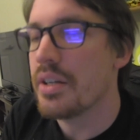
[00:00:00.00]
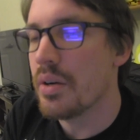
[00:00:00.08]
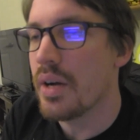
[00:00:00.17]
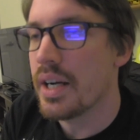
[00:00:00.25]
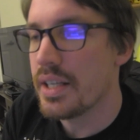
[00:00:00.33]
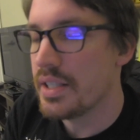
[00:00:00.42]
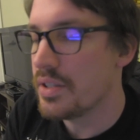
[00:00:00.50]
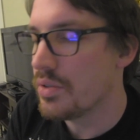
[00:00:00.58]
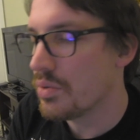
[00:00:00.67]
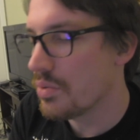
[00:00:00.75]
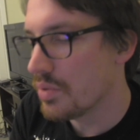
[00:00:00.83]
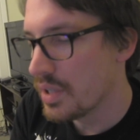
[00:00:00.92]
know I need
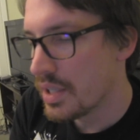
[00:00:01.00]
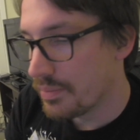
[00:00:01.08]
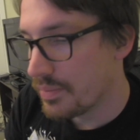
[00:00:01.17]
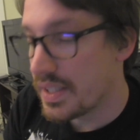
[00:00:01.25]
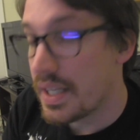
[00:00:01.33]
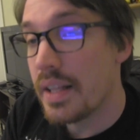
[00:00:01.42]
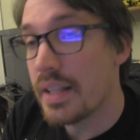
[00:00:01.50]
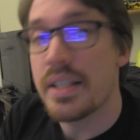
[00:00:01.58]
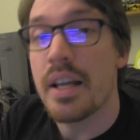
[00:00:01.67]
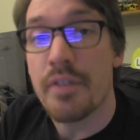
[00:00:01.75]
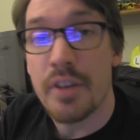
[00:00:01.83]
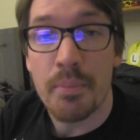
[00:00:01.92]
to say the
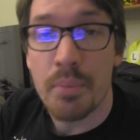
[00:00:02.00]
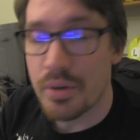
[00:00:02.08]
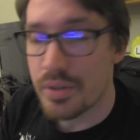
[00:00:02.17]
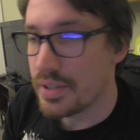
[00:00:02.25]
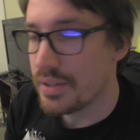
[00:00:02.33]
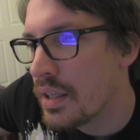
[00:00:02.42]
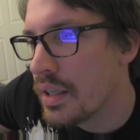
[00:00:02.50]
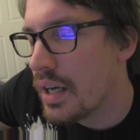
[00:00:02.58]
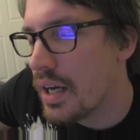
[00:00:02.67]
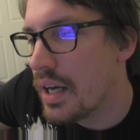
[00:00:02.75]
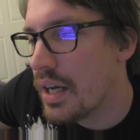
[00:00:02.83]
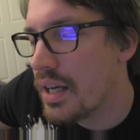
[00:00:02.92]
stuff in person.
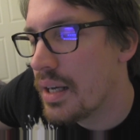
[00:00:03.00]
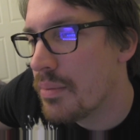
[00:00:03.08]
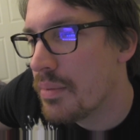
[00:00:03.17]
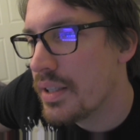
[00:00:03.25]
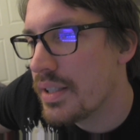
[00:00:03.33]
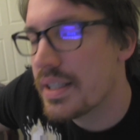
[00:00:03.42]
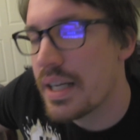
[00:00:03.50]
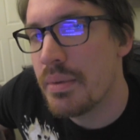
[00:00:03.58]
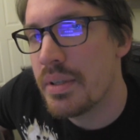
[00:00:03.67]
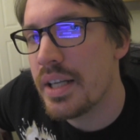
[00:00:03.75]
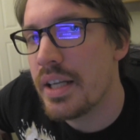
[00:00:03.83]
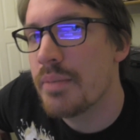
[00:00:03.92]
It's time
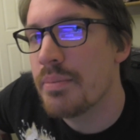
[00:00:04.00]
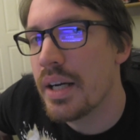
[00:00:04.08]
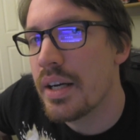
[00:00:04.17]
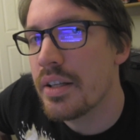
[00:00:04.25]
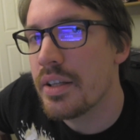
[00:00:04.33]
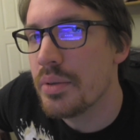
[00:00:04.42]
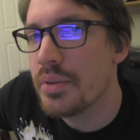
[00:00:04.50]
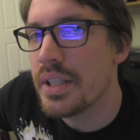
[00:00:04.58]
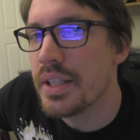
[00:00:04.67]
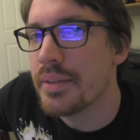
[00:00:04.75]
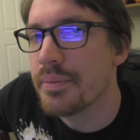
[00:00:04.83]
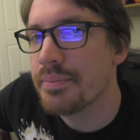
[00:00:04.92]
to say goodbye to the
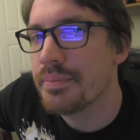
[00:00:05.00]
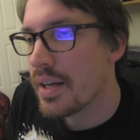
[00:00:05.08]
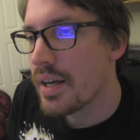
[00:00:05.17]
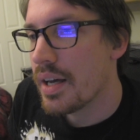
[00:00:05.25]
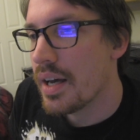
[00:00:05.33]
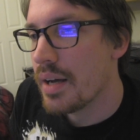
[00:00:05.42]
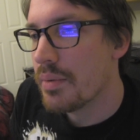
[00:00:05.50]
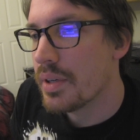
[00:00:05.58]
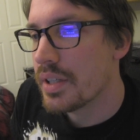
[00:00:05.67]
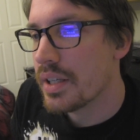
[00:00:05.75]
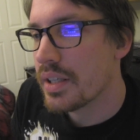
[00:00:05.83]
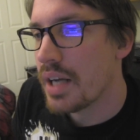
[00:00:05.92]
goatee. I
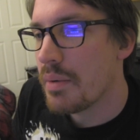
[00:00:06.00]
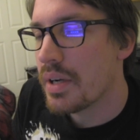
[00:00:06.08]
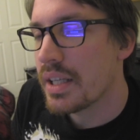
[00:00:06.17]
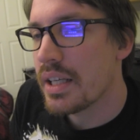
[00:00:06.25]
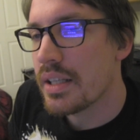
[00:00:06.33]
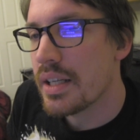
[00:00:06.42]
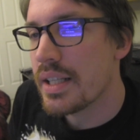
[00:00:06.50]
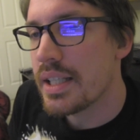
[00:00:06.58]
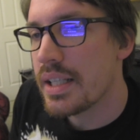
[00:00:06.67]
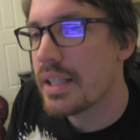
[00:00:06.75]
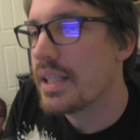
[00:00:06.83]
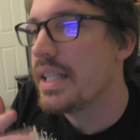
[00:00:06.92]
wanna get nice
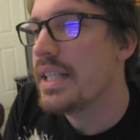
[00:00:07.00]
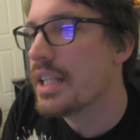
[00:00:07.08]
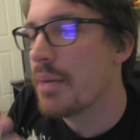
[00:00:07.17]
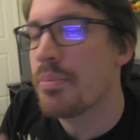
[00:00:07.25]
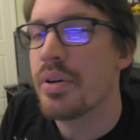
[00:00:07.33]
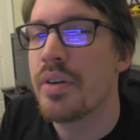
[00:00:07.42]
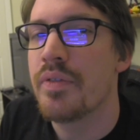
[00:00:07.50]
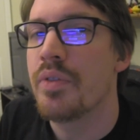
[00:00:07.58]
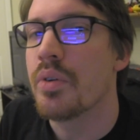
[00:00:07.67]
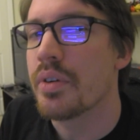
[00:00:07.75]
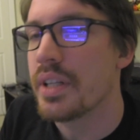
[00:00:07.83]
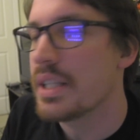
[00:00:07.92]
and cleaned up
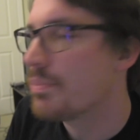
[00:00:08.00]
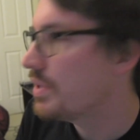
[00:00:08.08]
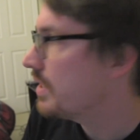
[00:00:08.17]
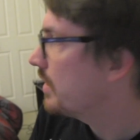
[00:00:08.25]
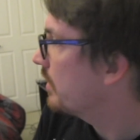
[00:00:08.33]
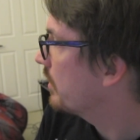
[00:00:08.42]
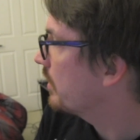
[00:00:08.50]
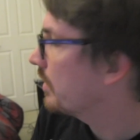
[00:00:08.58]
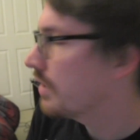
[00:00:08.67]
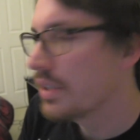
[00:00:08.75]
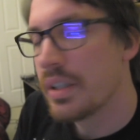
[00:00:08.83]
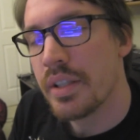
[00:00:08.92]
for this
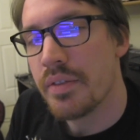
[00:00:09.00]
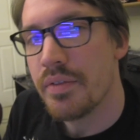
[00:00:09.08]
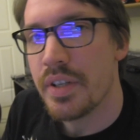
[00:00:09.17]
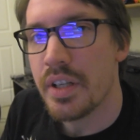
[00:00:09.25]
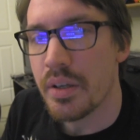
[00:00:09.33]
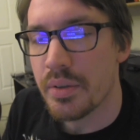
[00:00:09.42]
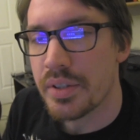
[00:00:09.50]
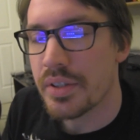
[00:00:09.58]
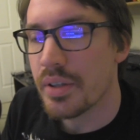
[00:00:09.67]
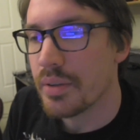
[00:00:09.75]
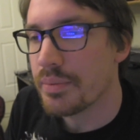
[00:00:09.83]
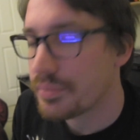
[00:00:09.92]
particular video.
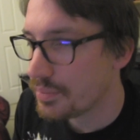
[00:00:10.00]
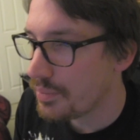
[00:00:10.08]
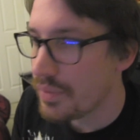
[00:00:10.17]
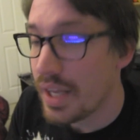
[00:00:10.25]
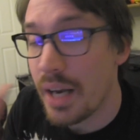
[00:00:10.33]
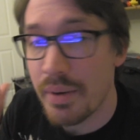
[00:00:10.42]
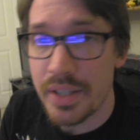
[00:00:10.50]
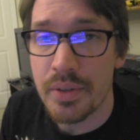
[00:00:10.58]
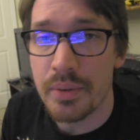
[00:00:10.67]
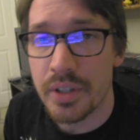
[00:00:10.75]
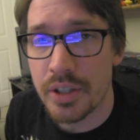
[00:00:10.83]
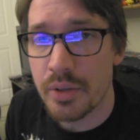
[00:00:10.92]
So anyway,
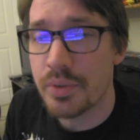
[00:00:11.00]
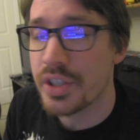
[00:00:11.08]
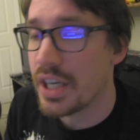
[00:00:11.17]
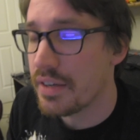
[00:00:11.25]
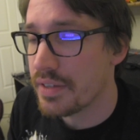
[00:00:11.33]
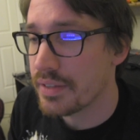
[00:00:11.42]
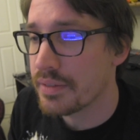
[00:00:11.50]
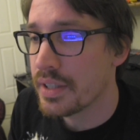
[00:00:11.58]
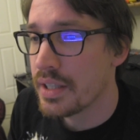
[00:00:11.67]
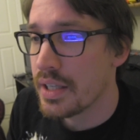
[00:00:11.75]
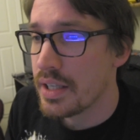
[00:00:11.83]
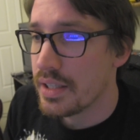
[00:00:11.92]
I'm gonna go shave it.
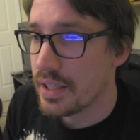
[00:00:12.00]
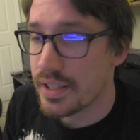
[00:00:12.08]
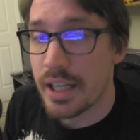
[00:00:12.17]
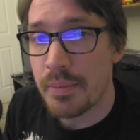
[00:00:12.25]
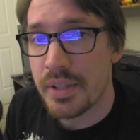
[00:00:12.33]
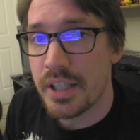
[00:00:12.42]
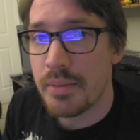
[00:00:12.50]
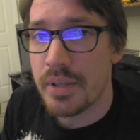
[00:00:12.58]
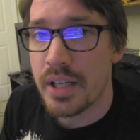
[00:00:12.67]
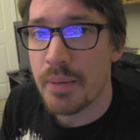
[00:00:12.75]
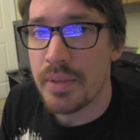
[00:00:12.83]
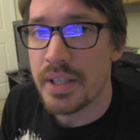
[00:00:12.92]
Next time you see
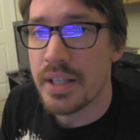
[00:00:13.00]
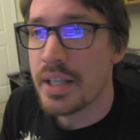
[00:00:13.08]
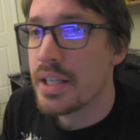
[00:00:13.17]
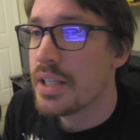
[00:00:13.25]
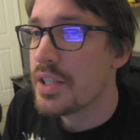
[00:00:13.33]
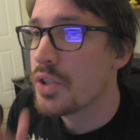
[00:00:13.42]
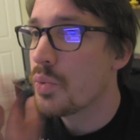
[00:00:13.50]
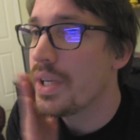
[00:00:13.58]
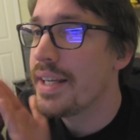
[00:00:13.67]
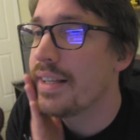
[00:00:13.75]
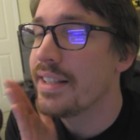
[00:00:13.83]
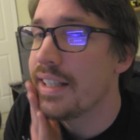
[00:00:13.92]
me, I'll be
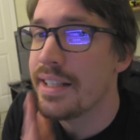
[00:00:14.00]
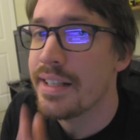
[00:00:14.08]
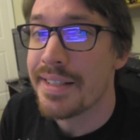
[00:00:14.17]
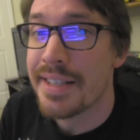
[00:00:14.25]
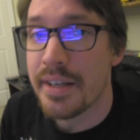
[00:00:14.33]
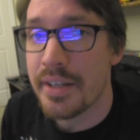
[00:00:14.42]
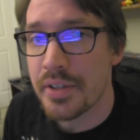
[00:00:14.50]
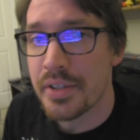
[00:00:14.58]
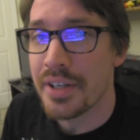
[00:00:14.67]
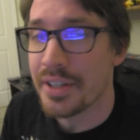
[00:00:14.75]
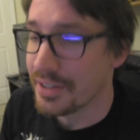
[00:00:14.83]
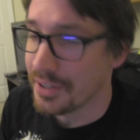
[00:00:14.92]
squeaky clean and 10 years
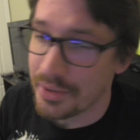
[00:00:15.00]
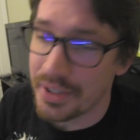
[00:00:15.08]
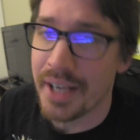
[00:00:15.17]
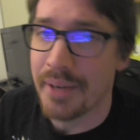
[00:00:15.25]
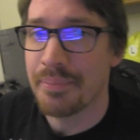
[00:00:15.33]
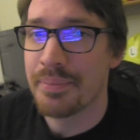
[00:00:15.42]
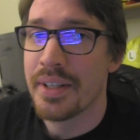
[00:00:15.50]
younger. Okay,